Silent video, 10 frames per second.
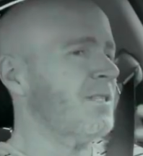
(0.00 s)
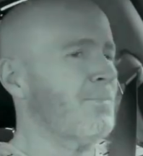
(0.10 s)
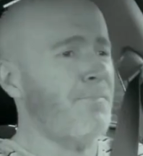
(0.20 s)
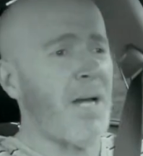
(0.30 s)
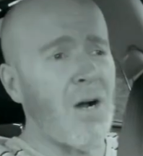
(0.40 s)

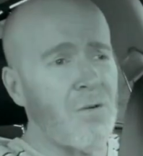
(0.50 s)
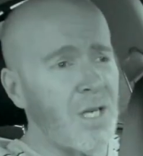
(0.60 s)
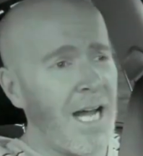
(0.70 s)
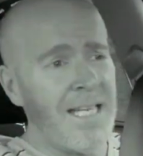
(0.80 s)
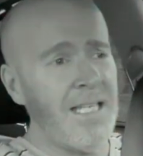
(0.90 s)
about
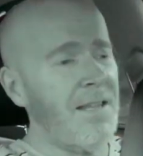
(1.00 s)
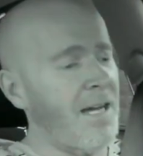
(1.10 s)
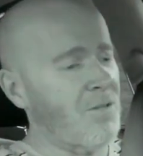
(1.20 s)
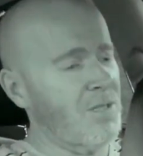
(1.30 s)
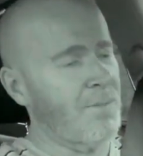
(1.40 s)

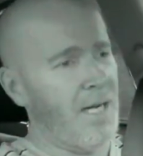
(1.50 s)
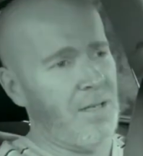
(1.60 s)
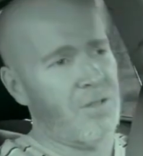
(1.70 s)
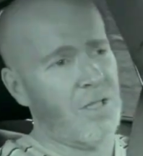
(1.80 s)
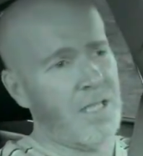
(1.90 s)
90,000
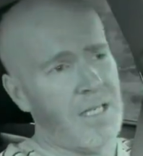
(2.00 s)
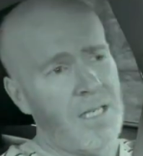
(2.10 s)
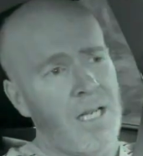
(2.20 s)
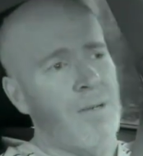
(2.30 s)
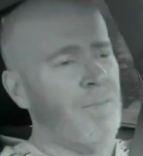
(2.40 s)
miles on it,
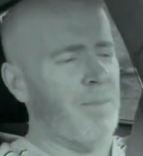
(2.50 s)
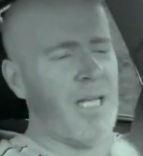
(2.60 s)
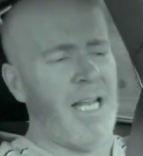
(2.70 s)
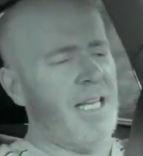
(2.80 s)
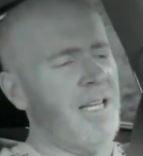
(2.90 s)
maybe
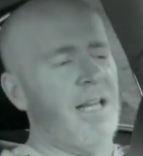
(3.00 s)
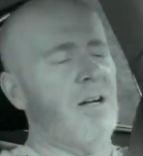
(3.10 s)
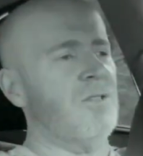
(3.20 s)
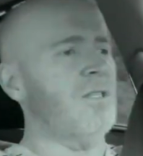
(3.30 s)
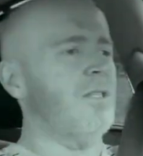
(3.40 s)

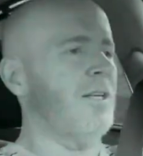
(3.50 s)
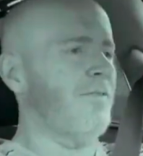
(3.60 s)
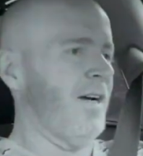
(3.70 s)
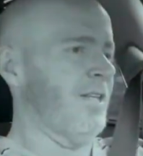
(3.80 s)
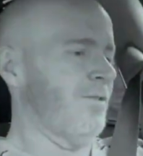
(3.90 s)
80,000
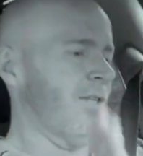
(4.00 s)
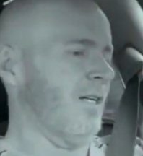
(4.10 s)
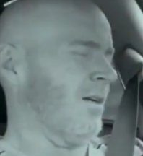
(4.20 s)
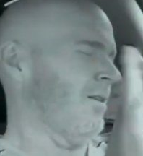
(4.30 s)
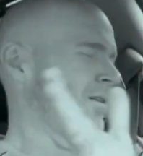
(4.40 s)
if I do the
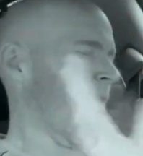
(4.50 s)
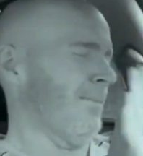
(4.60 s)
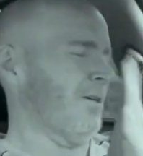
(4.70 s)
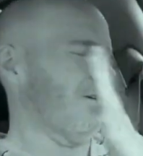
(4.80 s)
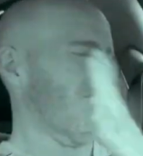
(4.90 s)

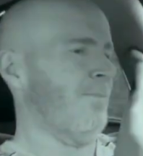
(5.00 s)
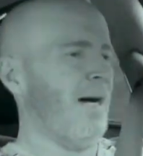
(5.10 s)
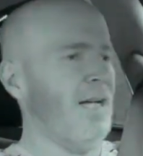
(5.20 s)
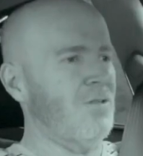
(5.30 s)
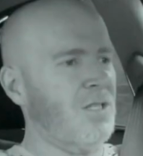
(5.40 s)
kilometer to
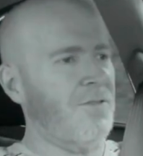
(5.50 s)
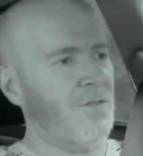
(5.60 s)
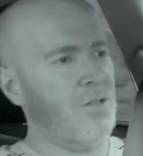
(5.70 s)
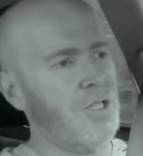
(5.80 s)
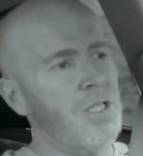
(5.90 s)
miles
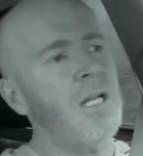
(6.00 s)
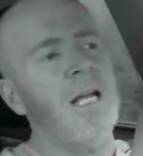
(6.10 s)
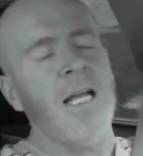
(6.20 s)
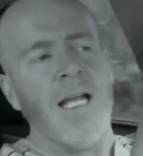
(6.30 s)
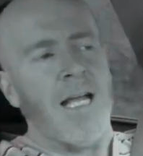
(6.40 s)
conversion.
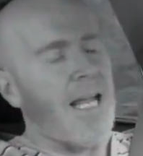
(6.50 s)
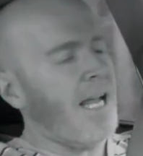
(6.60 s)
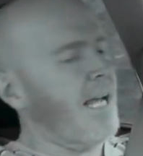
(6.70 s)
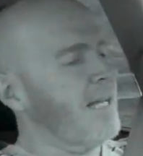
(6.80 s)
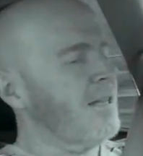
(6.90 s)

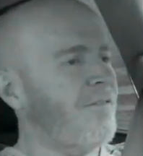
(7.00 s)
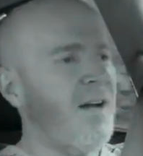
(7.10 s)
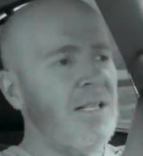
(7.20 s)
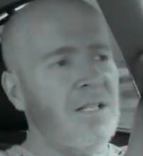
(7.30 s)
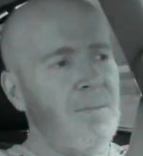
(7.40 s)
And the
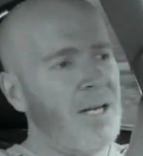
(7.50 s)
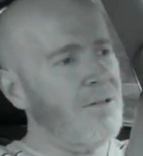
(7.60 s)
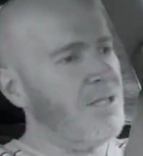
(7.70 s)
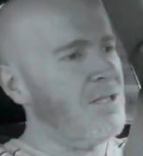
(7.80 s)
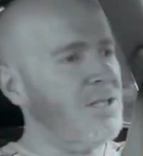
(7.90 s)
fact of the matter
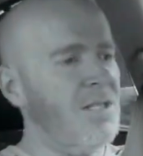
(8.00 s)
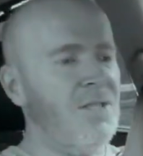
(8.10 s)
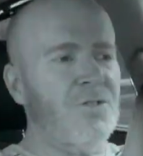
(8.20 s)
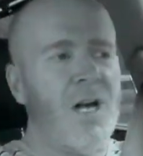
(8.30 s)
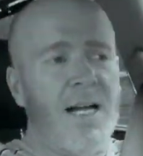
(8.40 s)
is it
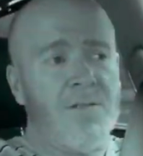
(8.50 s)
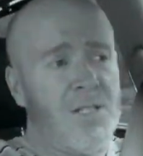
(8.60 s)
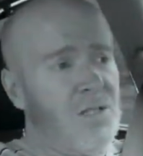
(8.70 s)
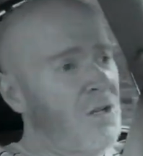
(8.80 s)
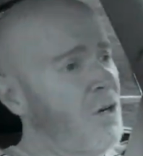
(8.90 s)
drives
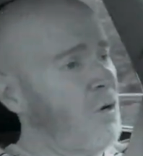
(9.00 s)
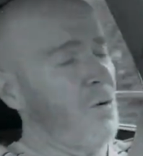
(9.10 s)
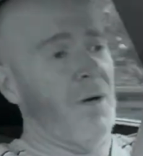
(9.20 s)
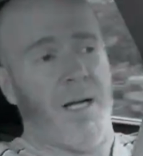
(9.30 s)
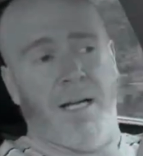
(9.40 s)
as though
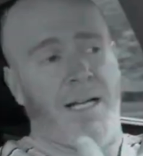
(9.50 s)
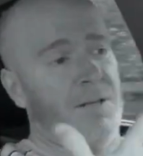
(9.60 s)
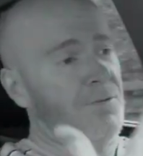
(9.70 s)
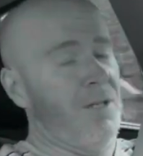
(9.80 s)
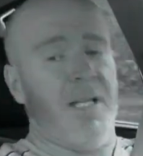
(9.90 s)
it
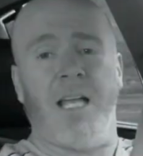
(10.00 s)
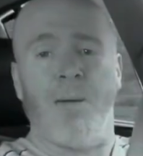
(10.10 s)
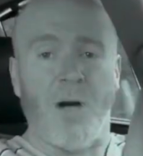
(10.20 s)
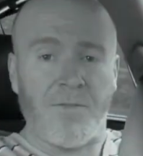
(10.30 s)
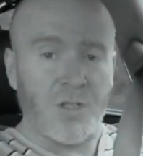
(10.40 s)
really
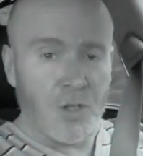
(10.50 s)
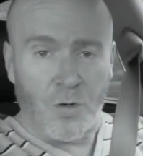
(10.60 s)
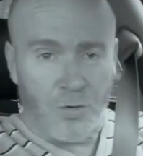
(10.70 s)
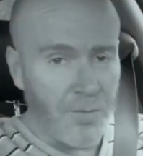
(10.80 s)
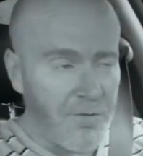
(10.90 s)
came off the
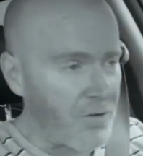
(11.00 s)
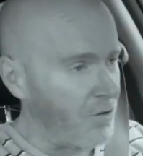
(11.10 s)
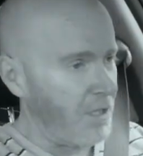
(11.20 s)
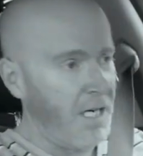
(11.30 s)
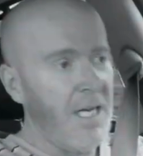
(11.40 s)
showroom
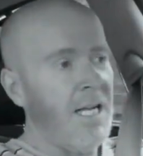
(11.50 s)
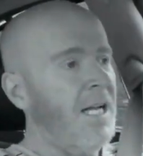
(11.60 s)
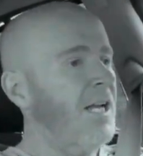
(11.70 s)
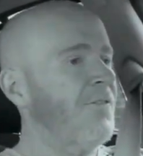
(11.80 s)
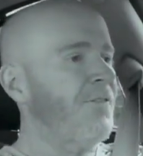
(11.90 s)
floor.
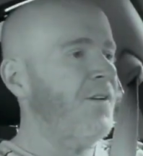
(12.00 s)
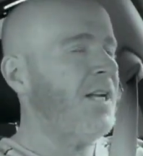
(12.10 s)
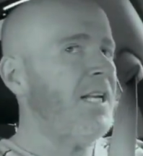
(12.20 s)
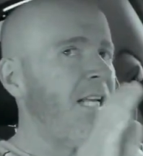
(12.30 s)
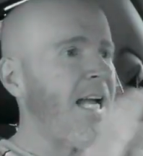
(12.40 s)

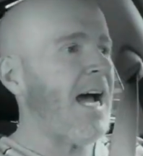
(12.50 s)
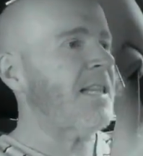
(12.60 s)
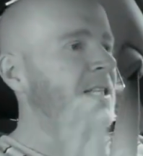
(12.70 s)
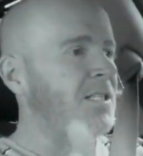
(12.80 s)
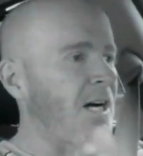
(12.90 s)
Infiniti at
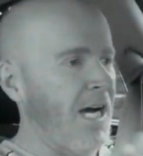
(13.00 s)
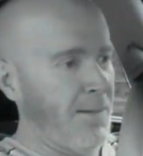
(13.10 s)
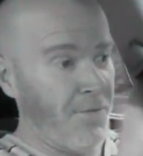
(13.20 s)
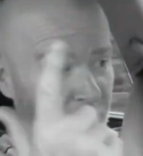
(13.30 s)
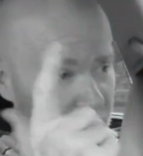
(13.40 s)
the
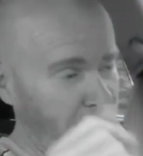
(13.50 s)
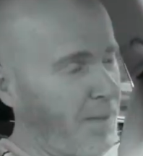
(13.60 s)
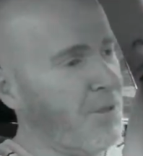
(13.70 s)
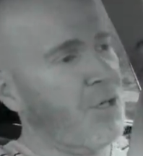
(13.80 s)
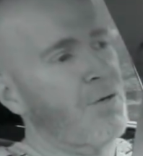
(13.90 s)
time, if I
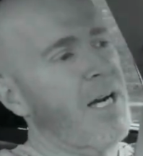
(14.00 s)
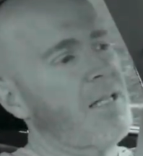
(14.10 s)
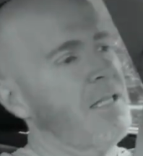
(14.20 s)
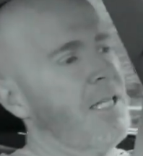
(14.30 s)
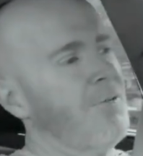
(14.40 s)
remember
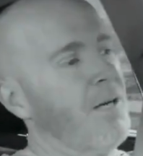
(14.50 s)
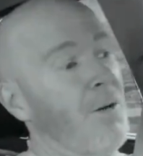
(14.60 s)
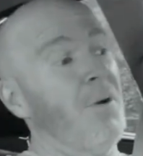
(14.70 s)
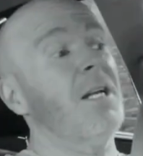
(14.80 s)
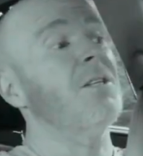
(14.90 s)
correctly, when I
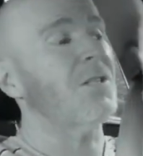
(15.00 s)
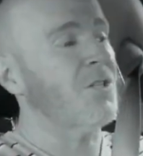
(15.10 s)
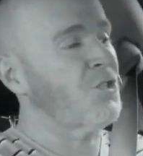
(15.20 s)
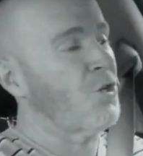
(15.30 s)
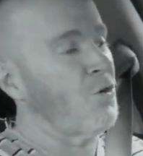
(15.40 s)
went into the
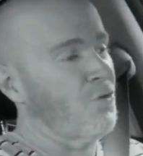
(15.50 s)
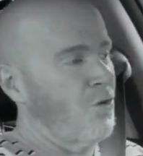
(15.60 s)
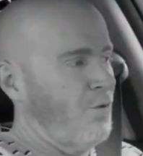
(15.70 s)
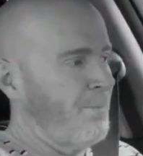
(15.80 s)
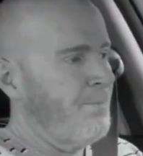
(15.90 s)

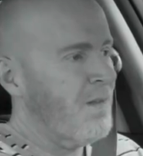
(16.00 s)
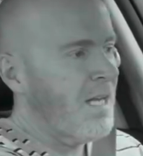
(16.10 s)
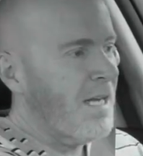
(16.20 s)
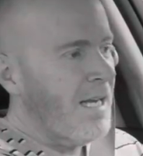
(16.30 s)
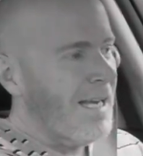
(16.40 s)
showroom
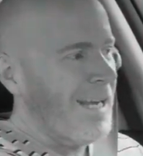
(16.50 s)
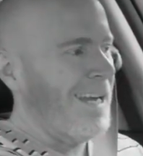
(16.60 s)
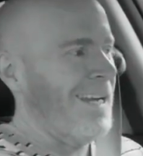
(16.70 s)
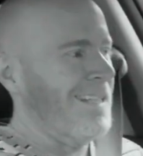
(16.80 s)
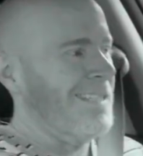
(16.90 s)

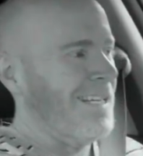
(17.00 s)
and